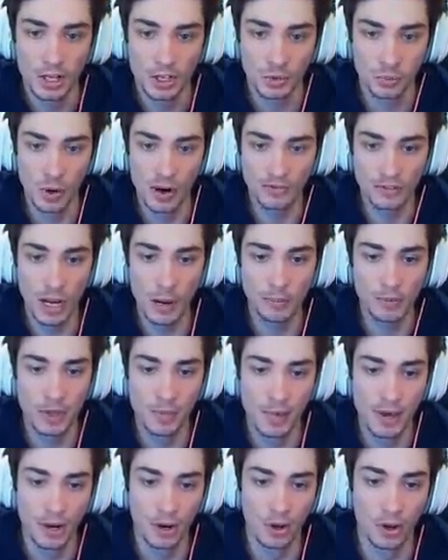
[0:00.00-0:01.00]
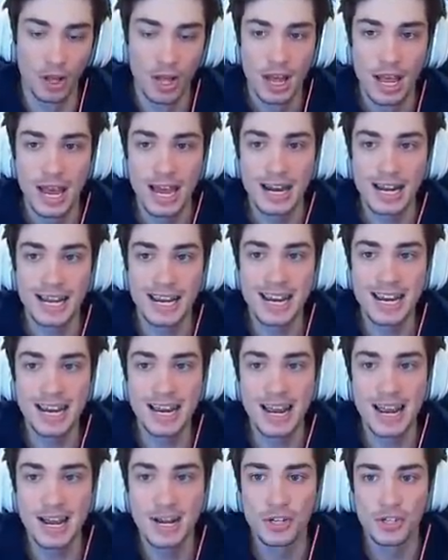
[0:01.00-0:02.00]
Swift up the middle, and he
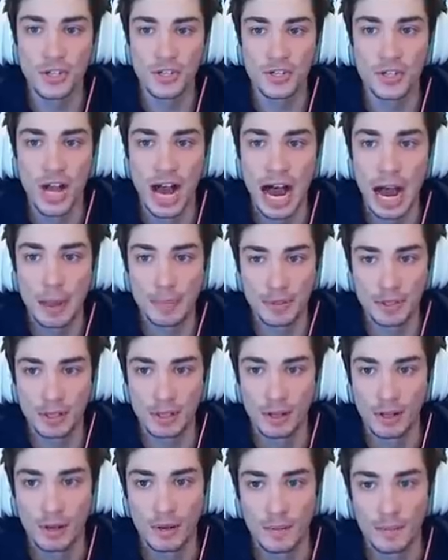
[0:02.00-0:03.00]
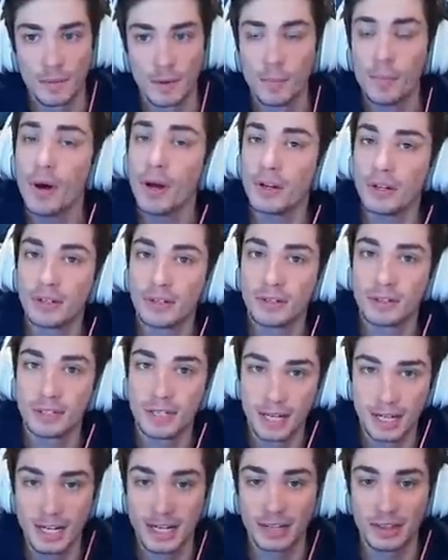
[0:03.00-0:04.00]
is stopped. But
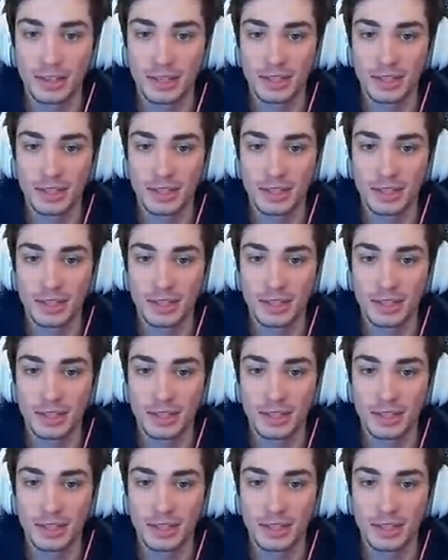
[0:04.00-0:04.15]
did get